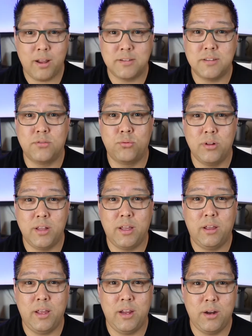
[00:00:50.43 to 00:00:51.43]
It's this
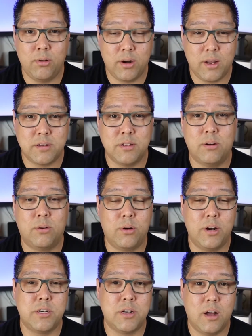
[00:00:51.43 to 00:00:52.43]
really iridescent
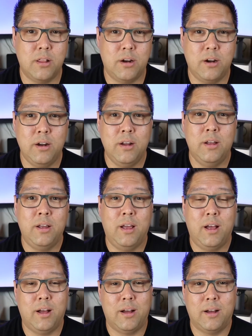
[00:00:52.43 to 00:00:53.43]
orange color.
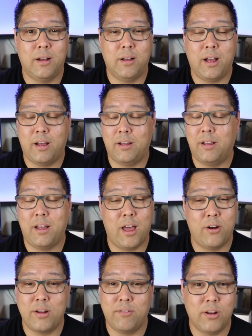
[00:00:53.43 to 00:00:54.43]
I
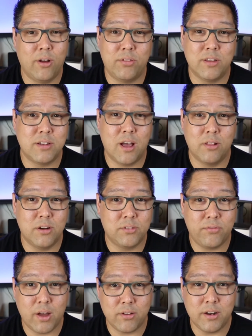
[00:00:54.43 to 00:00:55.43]
don't even know if this color is
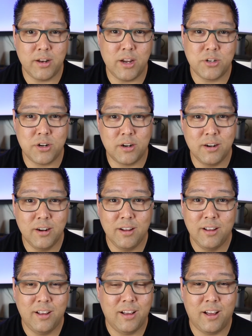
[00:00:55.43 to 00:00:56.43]
found in nature,
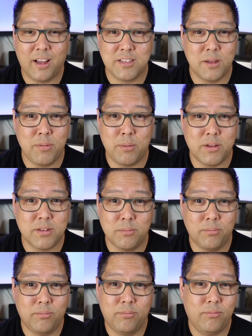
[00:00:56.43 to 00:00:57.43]
except maybe
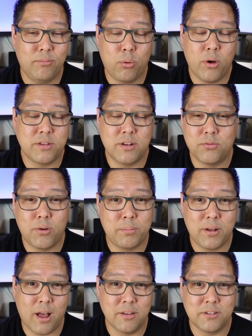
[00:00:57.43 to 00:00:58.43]
some poisonous
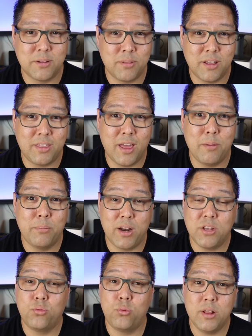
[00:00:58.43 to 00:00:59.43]
reptiles or something like that, but
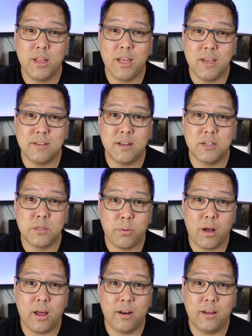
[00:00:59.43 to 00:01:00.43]
it's really easy to
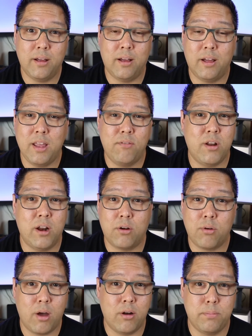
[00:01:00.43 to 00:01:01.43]
spot. Even in a
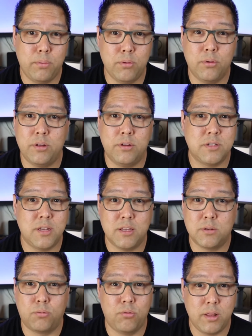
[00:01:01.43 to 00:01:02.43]
crowded pool, you'll see
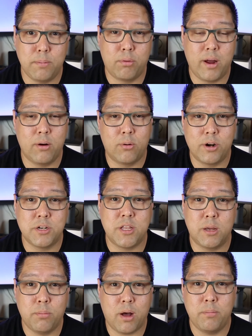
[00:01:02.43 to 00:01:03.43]
this really bright orange
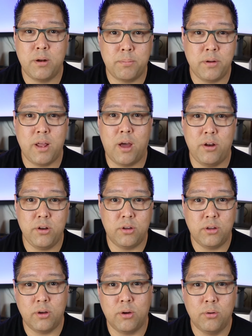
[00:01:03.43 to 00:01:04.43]
thing bobbing up and down,
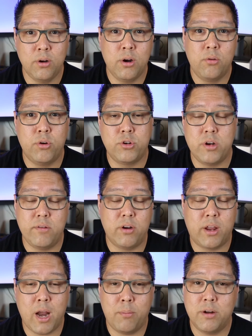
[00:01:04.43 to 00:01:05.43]
can go retrieve your
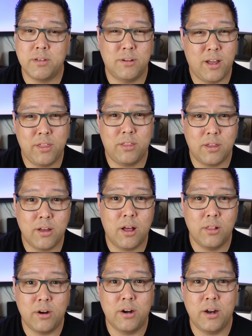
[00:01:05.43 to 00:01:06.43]
camera, so I think the
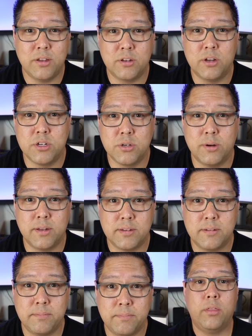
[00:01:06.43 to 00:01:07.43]
color is a good
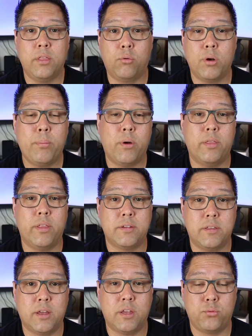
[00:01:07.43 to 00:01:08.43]
choice. The grip on this
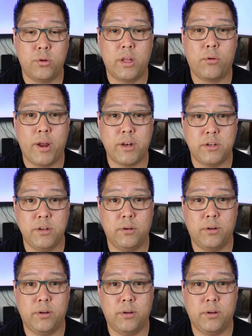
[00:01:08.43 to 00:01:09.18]
thing is really great too.